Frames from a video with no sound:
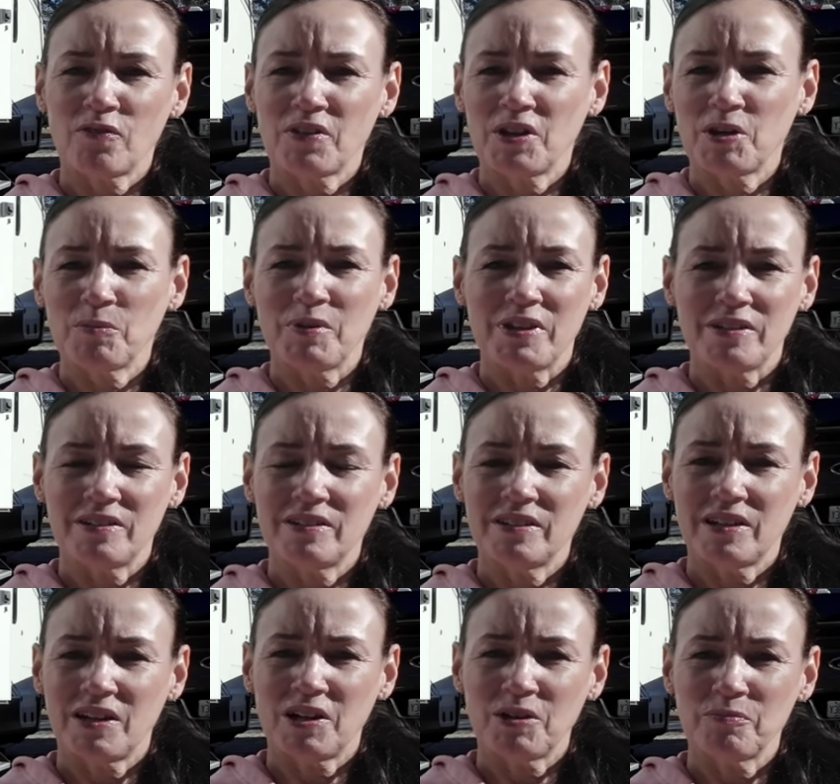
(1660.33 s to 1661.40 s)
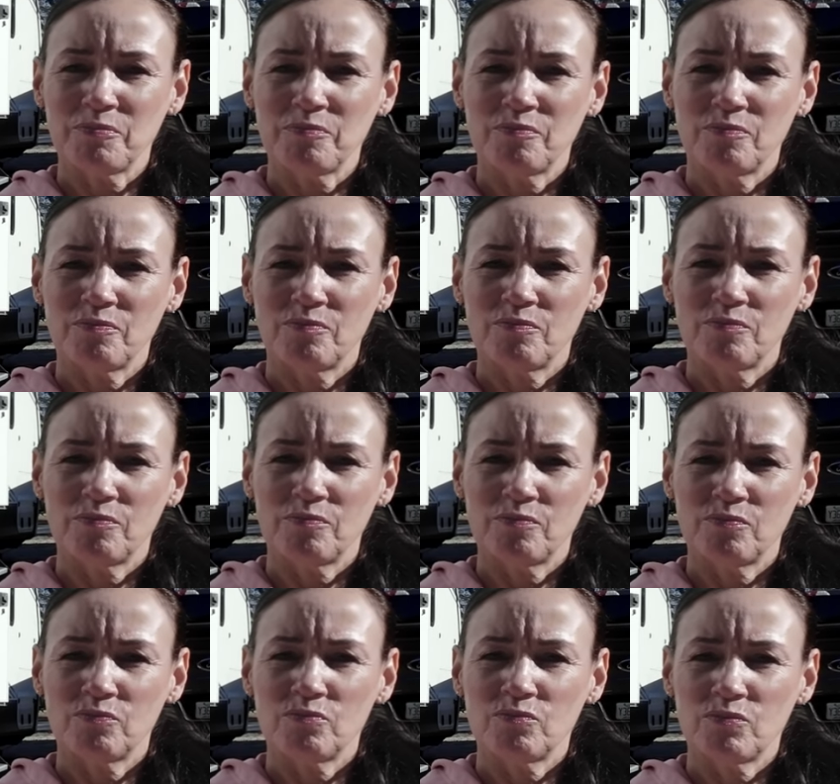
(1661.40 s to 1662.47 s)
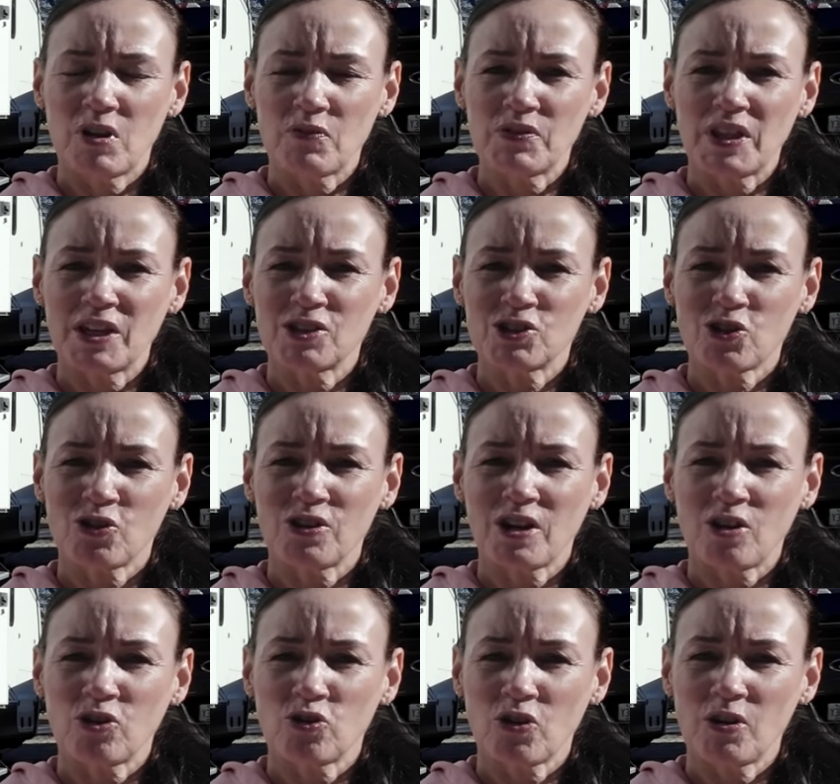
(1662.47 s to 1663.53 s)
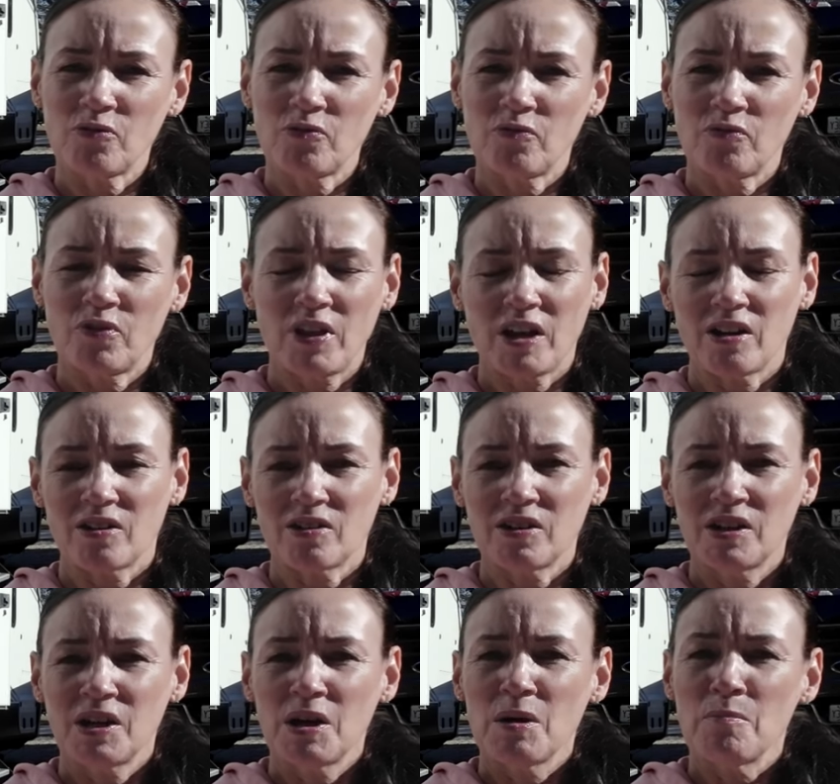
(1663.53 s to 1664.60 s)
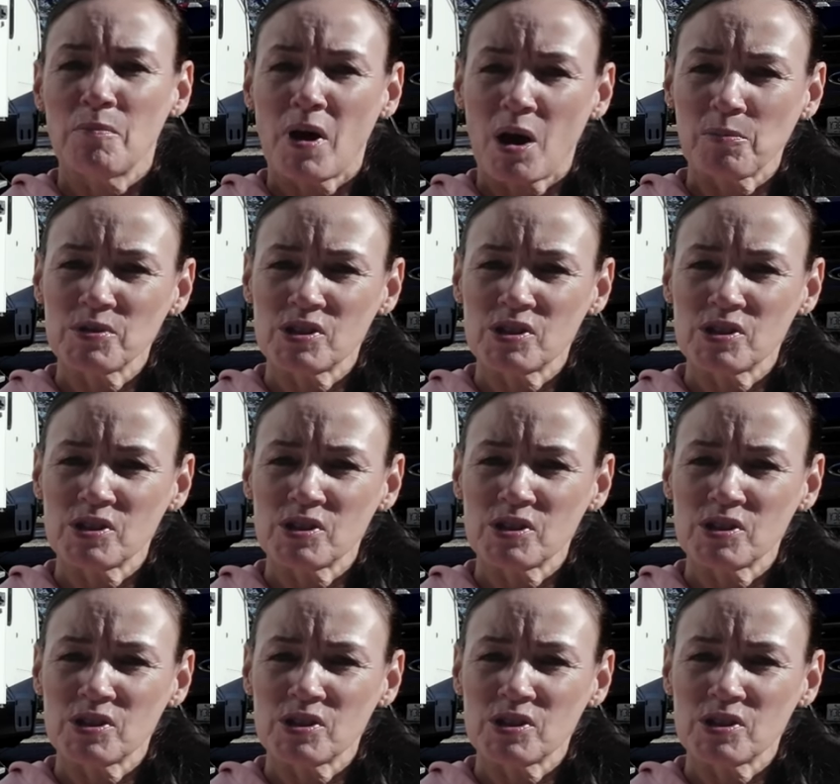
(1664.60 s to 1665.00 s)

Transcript: of them and um, everything's turning out great there. Mom